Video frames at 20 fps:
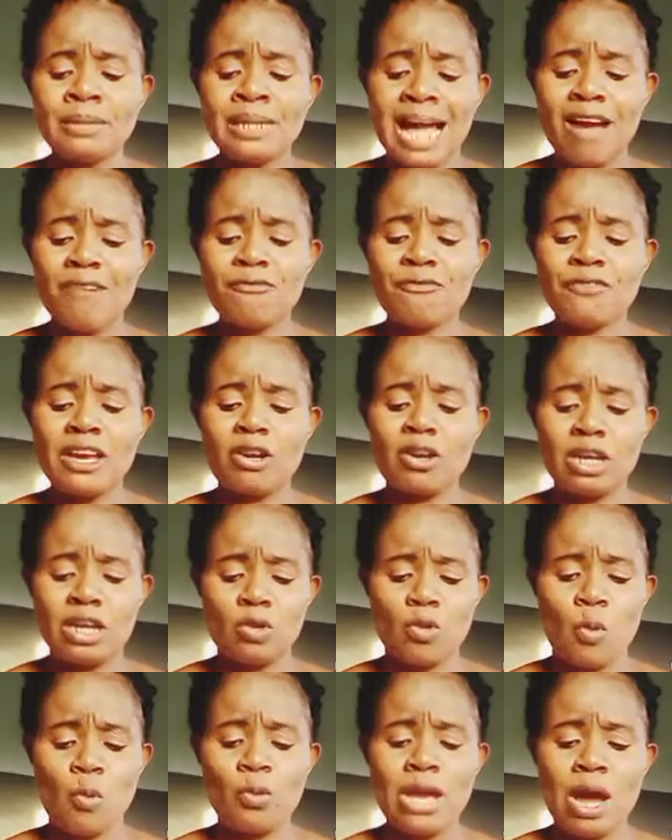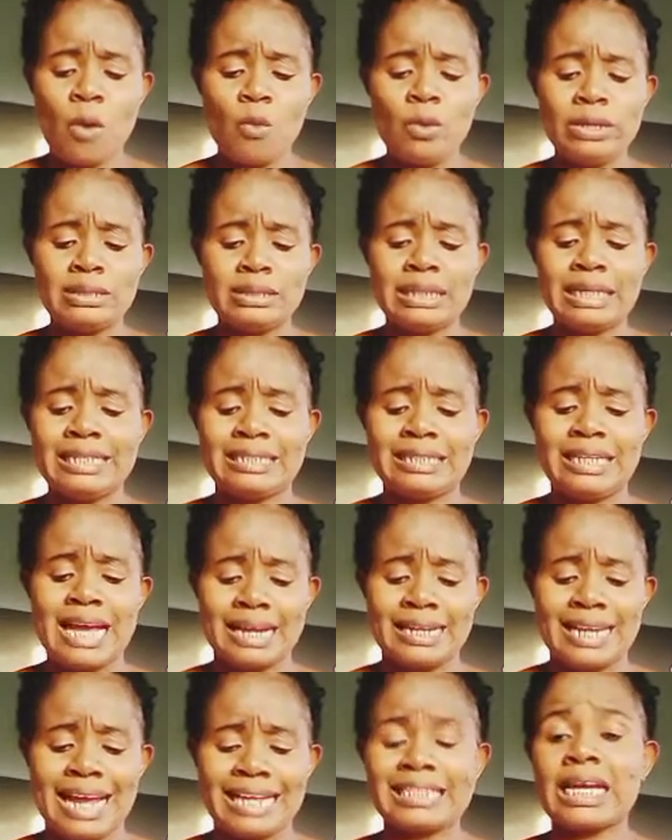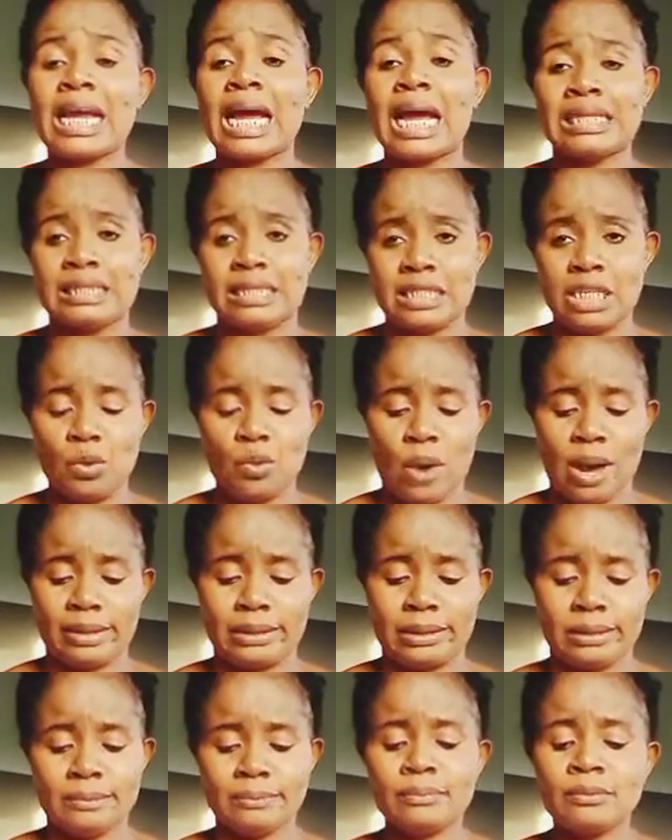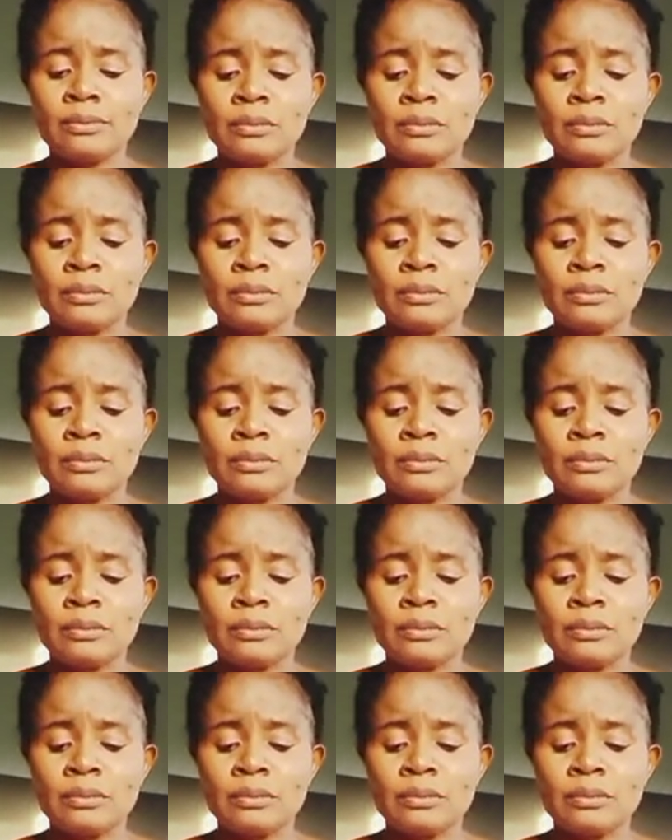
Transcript: and forget the wherewith it gathered continually.